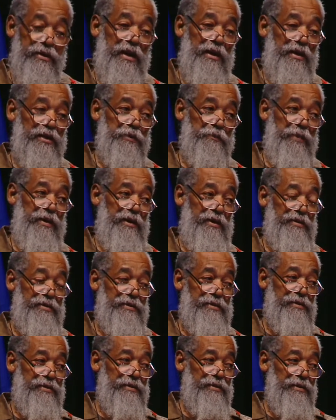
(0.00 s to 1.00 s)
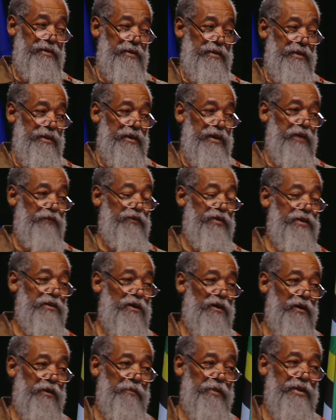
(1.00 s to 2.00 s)
tax base, if the
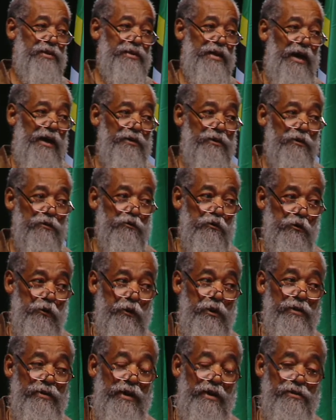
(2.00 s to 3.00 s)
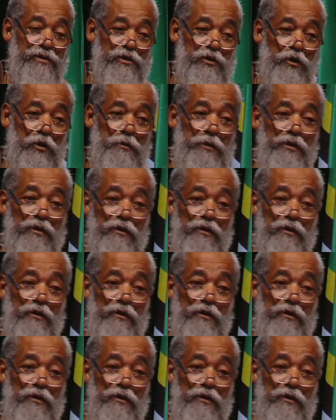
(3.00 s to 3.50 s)
economies are not growing, that is going to